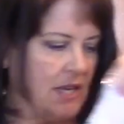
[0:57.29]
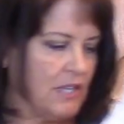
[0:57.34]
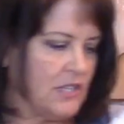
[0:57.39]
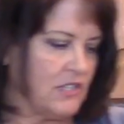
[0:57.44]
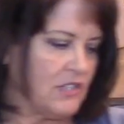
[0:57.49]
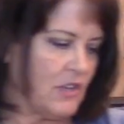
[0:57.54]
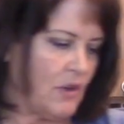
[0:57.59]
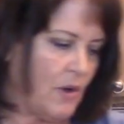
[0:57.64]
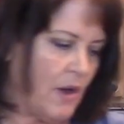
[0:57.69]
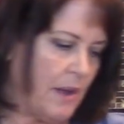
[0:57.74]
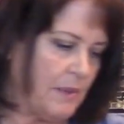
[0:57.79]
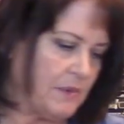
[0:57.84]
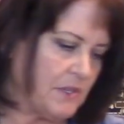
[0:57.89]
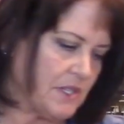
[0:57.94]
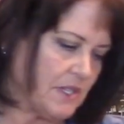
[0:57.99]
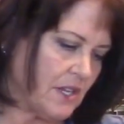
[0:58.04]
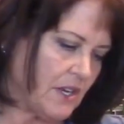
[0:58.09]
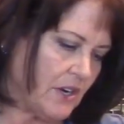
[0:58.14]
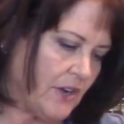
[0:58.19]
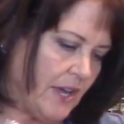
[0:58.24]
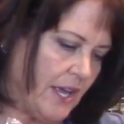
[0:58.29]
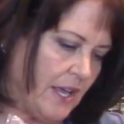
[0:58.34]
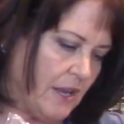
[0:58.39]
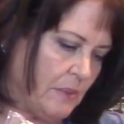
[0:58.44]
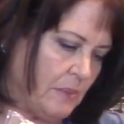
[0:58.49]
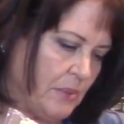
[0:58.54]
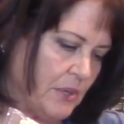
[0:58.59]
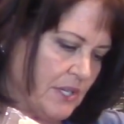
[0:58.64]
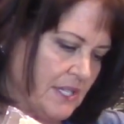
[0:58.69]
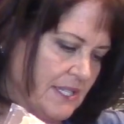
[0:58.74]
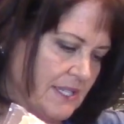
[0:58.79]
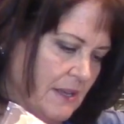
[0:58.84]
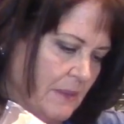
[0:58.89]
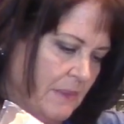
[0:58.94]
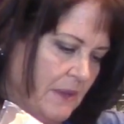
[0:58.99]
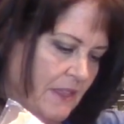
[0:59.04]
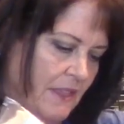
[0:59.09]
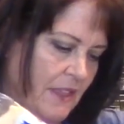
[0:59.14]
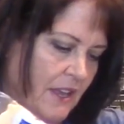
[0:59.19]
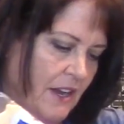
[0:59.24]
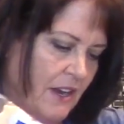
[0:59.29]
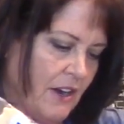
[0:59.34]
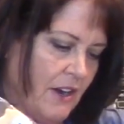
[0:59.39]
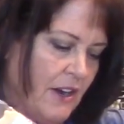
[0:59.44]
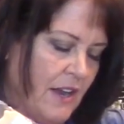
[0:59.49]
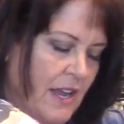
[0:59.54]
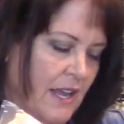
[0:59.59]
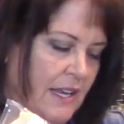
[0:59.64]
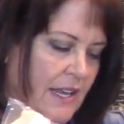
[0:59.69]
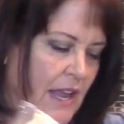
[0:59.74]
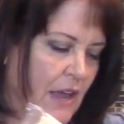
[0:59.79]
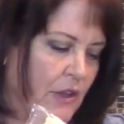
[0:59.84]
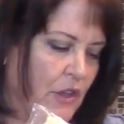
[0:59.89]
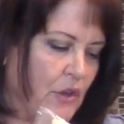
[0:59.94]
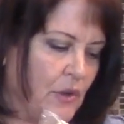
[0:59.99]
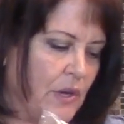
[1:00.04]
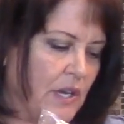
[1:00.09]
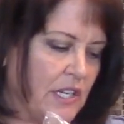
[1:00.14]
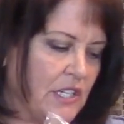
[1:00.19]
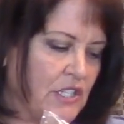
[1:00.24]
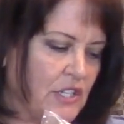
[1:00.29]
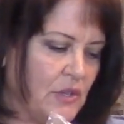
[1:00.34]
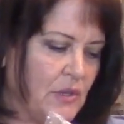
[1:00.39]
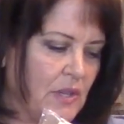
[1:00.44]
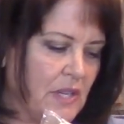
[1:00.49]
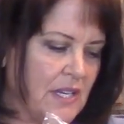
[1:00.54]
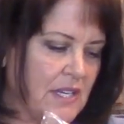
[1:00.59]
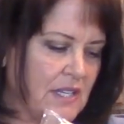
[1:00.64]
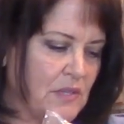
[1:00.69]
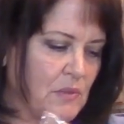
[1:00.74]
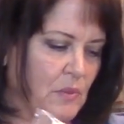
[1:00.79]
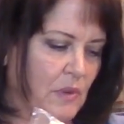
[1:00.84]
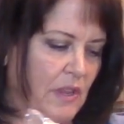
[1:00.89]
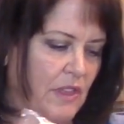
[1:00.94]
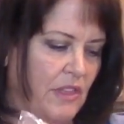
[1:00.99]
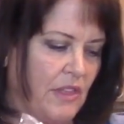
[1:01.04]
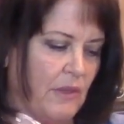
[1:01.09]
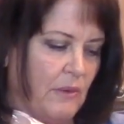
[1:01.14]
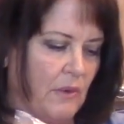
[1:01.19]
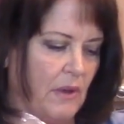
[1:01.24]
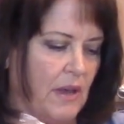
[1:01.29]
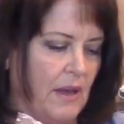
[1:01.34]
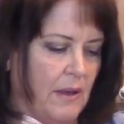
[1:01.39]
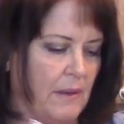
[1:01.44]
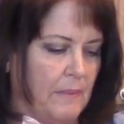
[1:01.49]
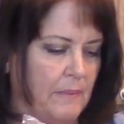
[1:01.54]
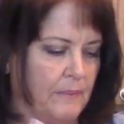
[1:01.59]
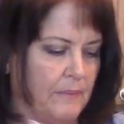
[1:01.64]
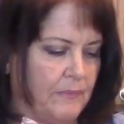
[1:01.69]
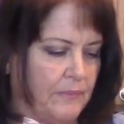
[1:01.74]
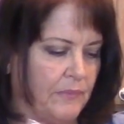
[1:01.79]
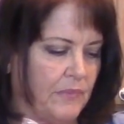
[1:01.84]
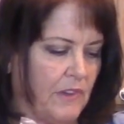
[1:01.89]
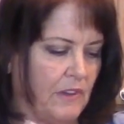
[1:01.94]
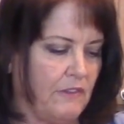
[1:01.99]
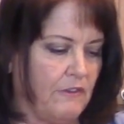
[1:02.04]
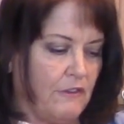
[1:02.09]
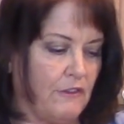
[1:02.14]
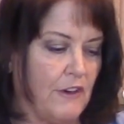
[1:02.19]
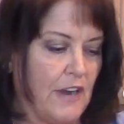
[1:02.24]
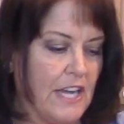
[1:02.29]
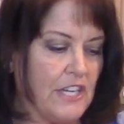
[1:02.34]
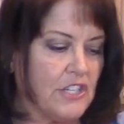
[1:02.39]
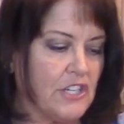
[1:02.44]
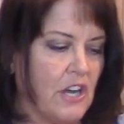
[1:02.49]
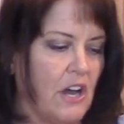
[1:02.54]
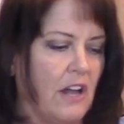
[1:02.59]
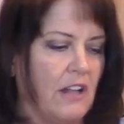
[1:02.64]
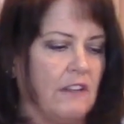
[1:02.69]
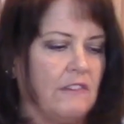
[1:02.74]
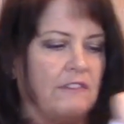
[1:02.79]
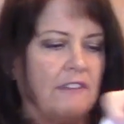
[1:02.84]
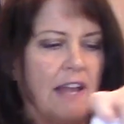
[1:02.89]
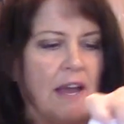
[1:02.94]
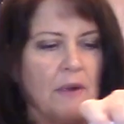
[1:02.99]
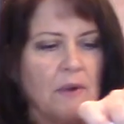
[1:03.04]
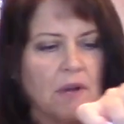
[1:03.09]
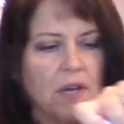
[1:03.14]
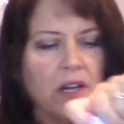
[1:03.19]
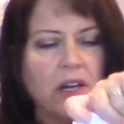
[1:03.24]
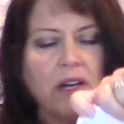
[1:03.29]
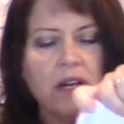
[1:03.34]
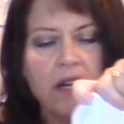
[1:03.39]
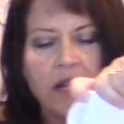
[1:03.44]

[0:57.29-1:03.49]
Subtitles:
So I'm just going to go ahead and put some in there. Now you can do this with fresh cauliflower